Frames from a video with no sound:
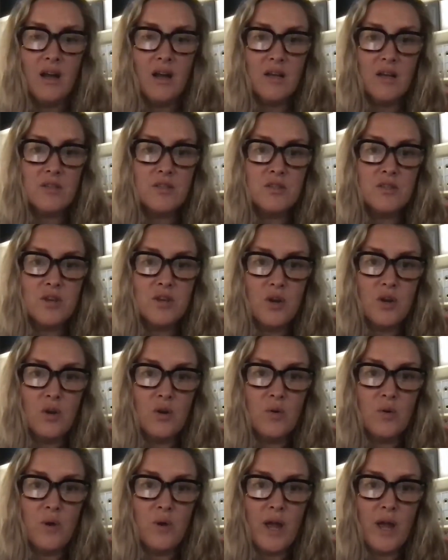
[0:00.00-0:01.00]

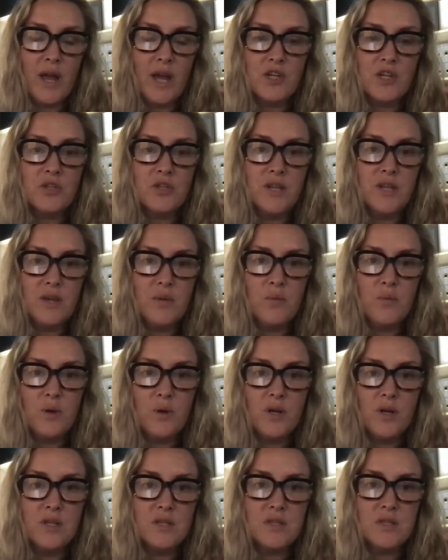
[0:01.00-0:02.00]
So actually it
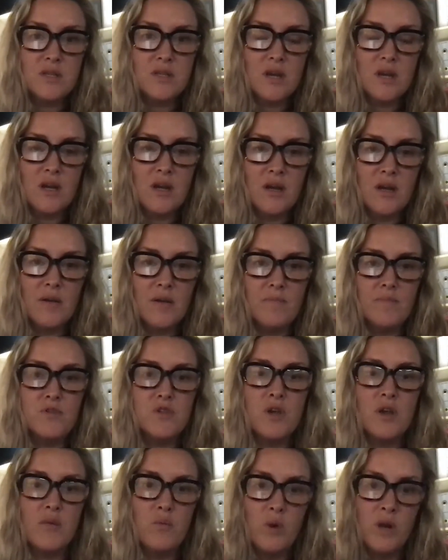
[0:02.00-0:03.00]
was,
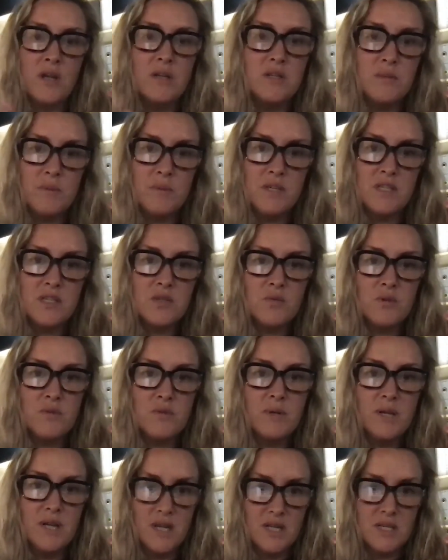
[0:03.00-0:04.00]
so I went into business with
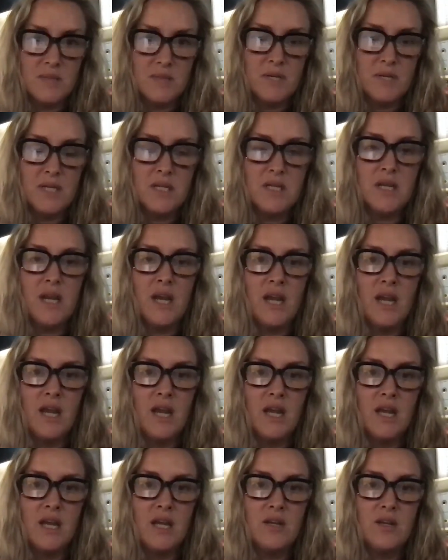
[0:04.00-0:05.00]
my husband
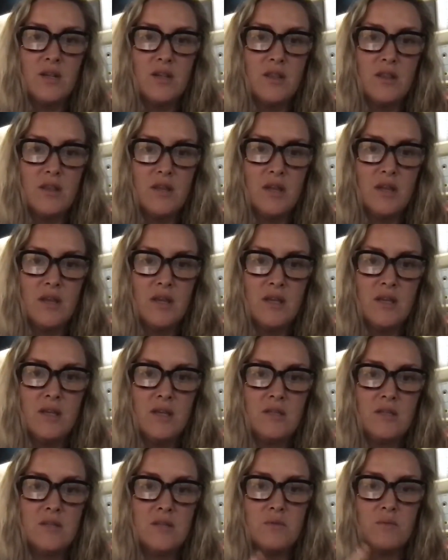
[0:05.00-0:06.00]
and
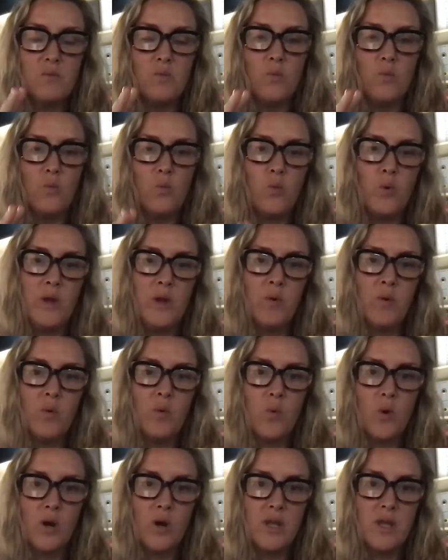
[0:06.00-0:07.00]
we were
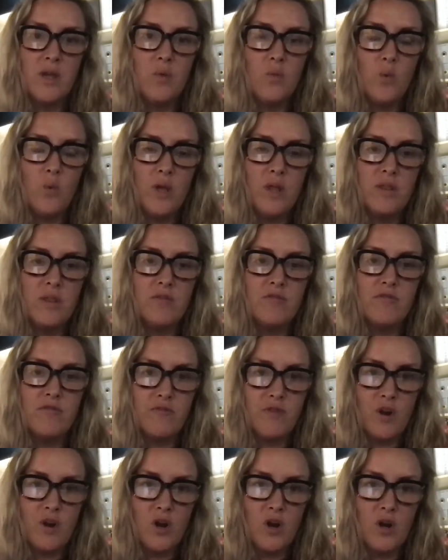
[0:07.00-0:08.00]
working with a
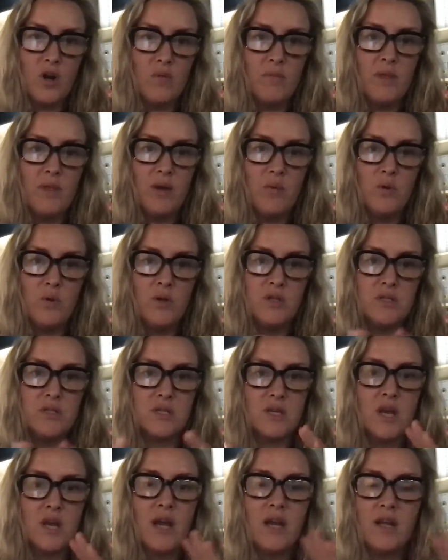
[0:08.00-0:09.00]
firm that was
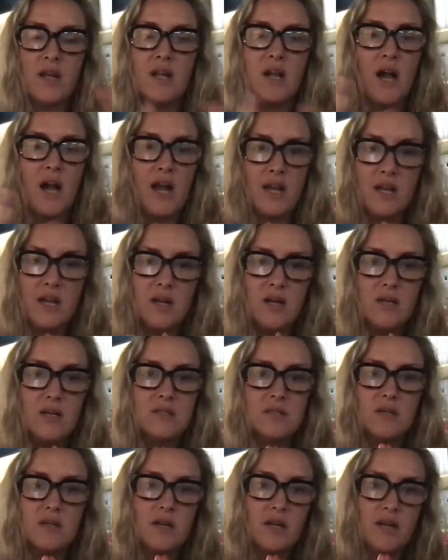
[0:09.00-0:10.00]
kind of guided
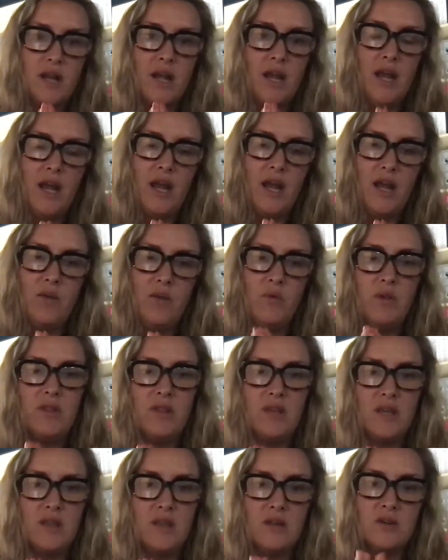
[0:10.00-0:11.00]
us on, hey, we
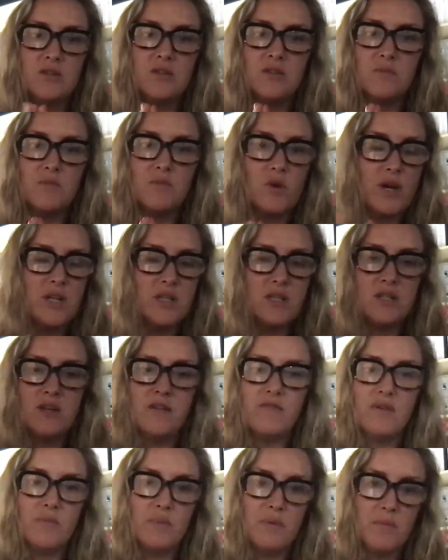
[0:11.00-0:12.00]
think there's some great
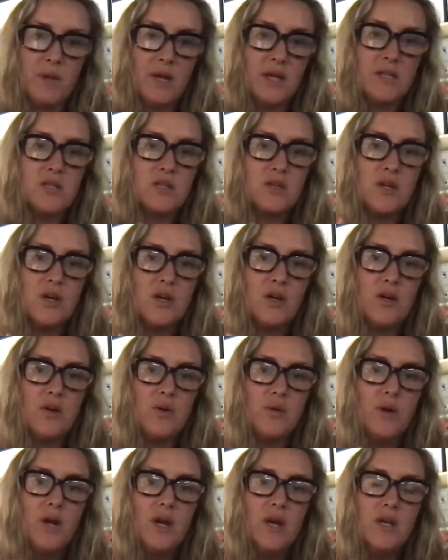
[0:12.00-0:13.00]
stuff up in
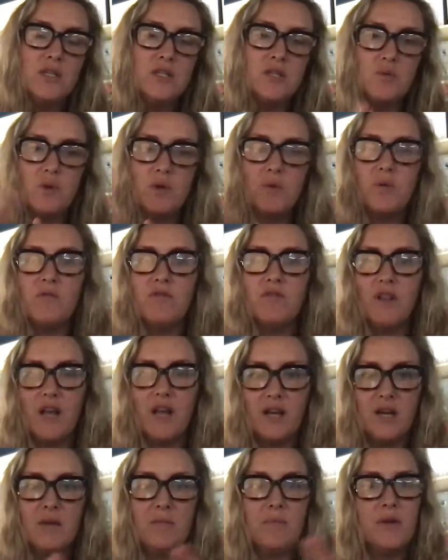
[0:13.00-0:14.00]
Mexico. So we would
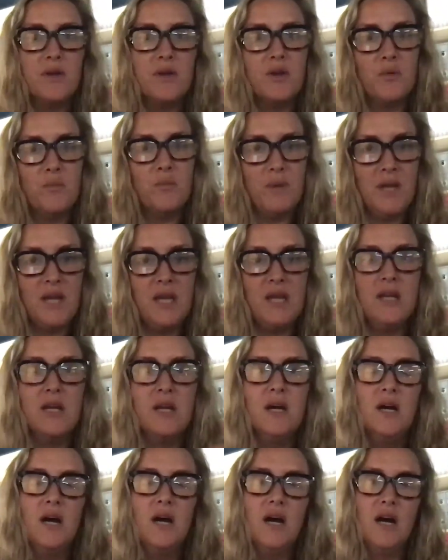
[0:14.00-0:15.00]
fly up and go meet.
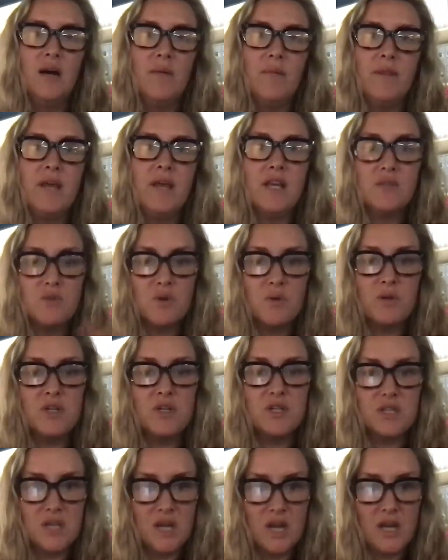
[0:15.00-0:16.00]
And that's where we
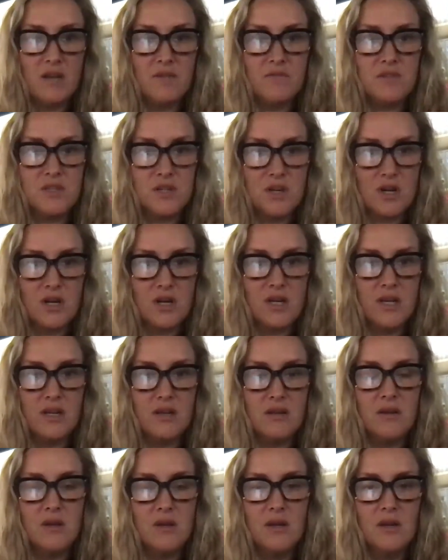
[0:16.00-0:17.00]
just kind of
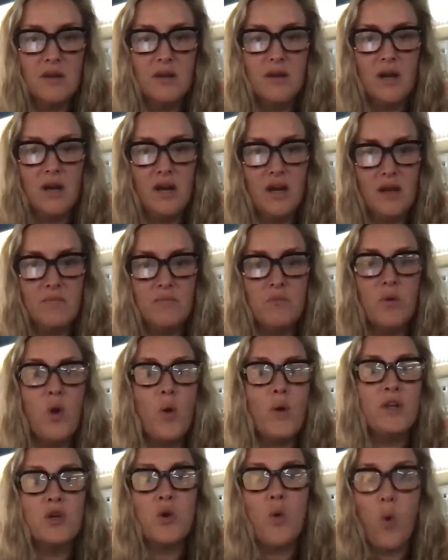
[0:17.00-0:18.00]
started,
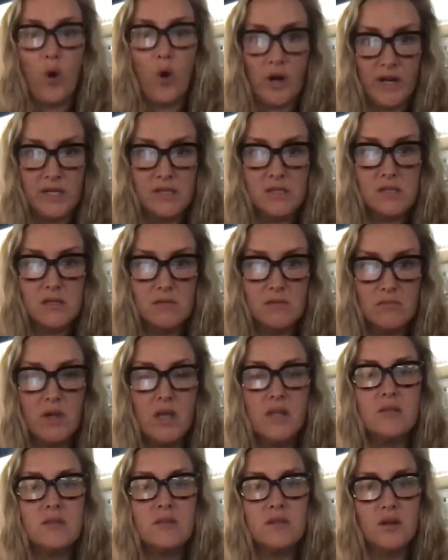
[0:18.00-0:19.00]
going to quarries.
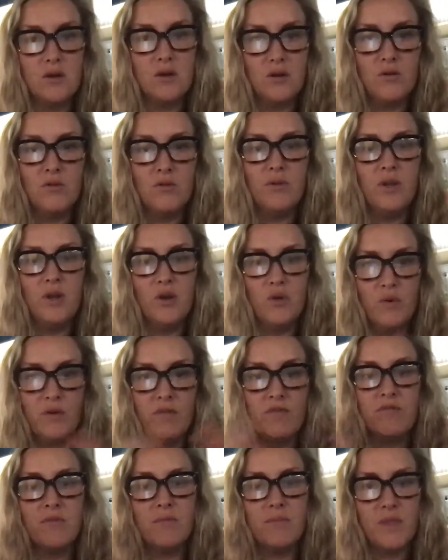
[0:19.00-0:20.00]
And so,
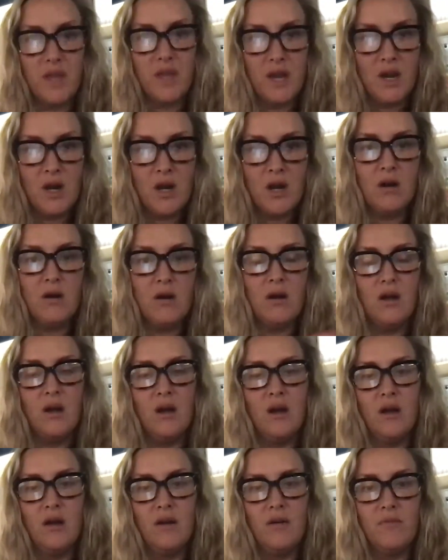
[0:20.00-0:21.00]
went from there.
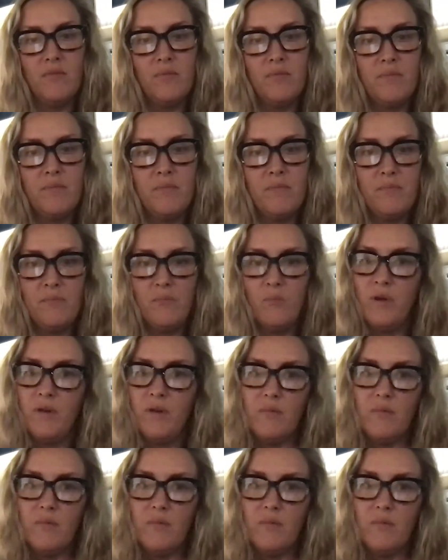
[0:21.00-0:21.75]
We've